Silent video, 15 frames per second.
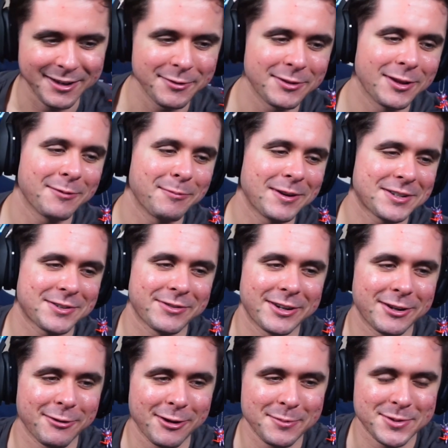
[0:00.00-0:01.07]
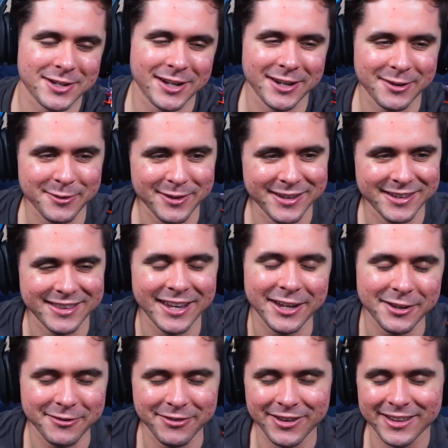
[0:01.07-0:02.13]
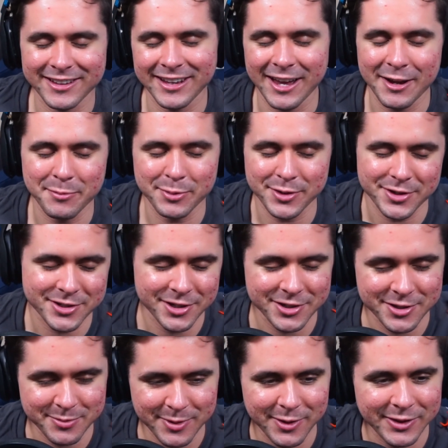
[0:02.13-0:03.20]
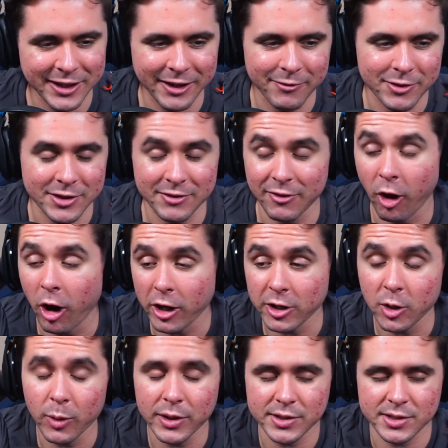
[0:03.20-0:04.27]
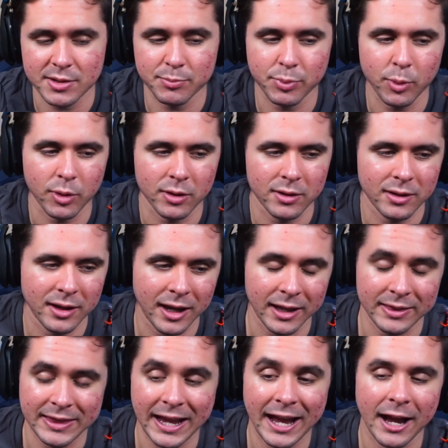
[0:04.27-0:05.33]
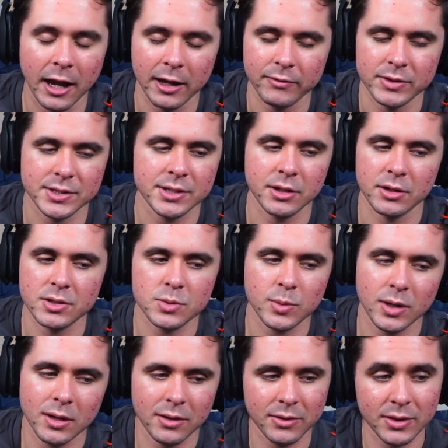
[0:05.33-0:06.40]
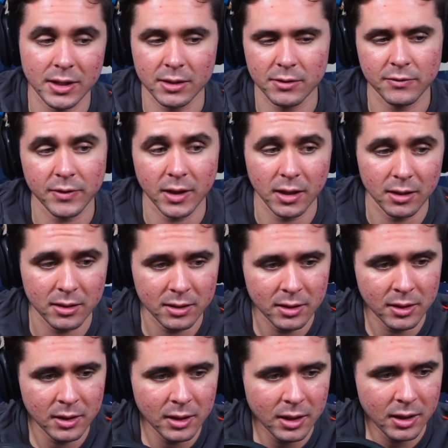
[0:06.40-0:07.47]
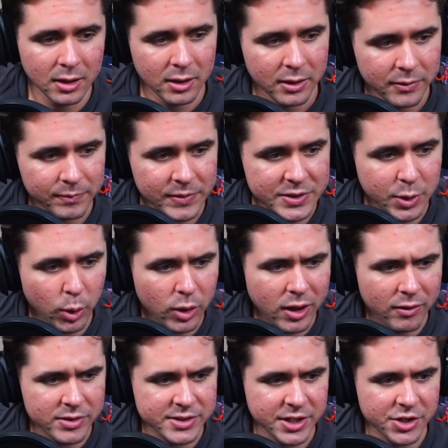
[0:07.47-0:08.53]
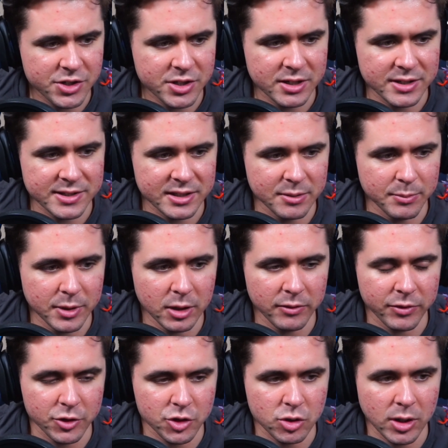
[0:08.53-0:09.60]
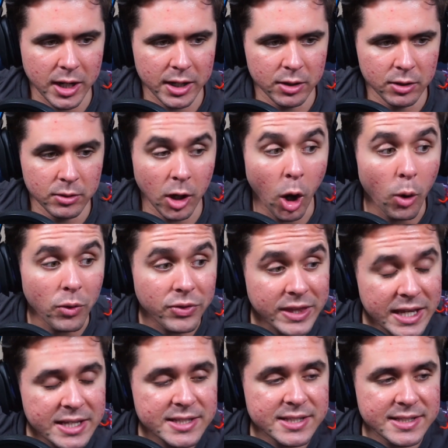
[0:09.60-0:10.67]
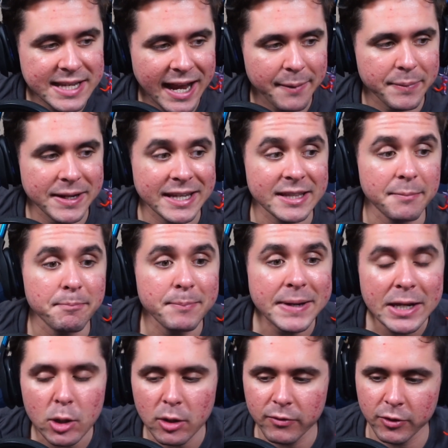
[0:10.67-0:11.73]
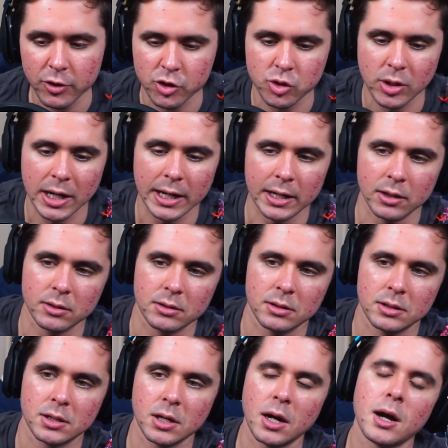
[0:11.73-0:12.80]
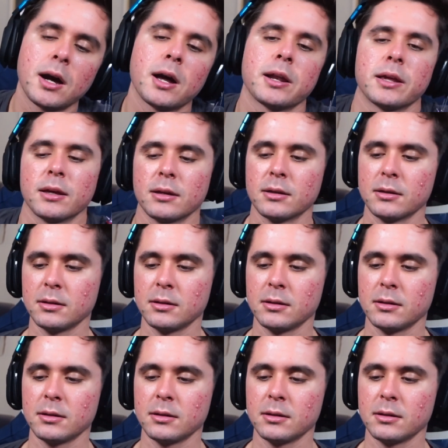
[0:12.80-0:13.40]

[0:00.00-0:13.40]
Not much of an interruption anyway. Thank you, fella. I appreciate you, bro. Thank you for the ongoing support at that high of a tier as well. Thank you, fella. This whole conversation is in the middle of her trial. Oh, this is happening in the middle of her trial. Got it.